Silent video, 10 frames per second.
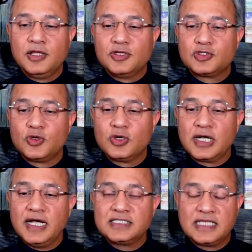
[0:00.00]
So
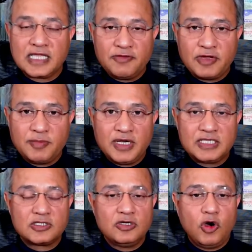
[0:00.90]
guys, thank you very
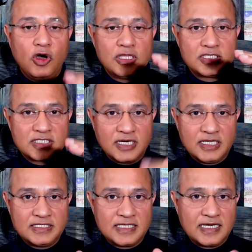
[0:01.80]
much. All the
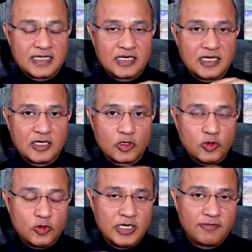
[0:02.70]
studies that are
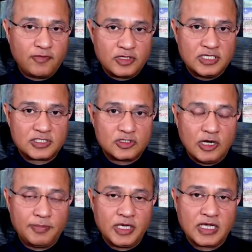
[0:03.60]
included for this
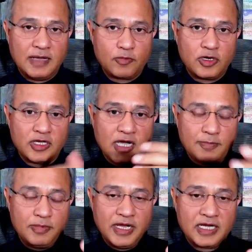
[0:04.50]
topic, I'm gonna
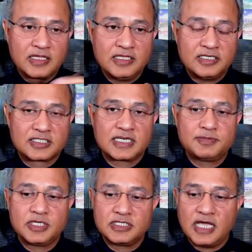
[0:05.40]
update the
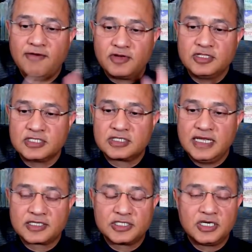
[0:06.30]
descriptions after this
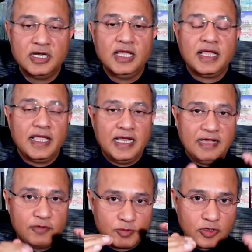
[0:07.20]
lecture, and I
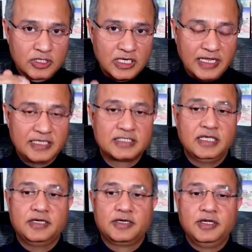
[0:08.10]
would put the links
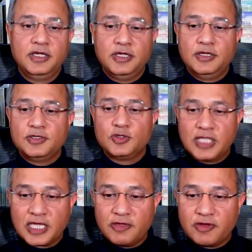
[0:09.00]
there. So
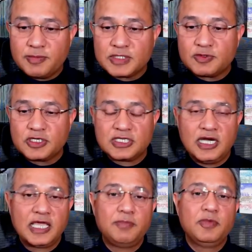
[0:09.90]
thank you very much for your
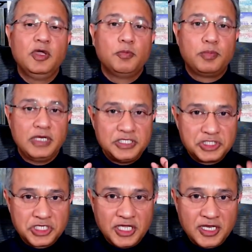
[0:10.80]
time. Please
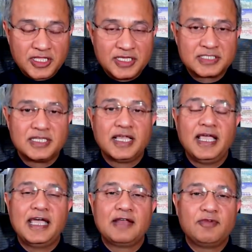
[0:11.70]
share this,
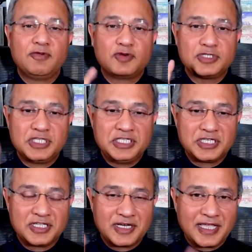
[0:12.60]
and we would see each
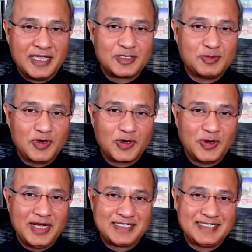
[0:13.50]
other again tomorrow
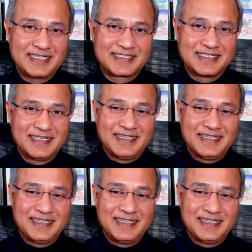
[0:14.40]
at 6.